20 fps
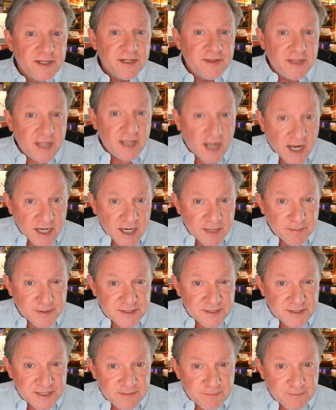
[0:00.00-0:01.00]
the
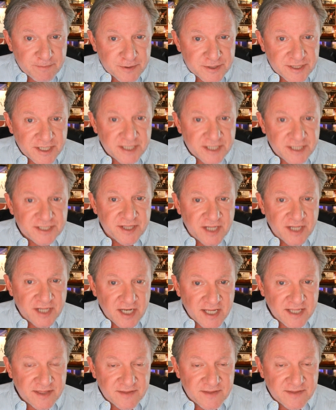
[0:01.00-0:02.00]
occupancy percentage, and the
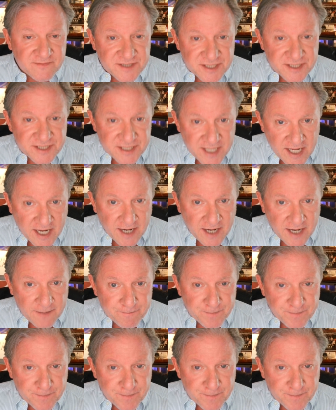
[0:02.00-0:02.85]
length of stay.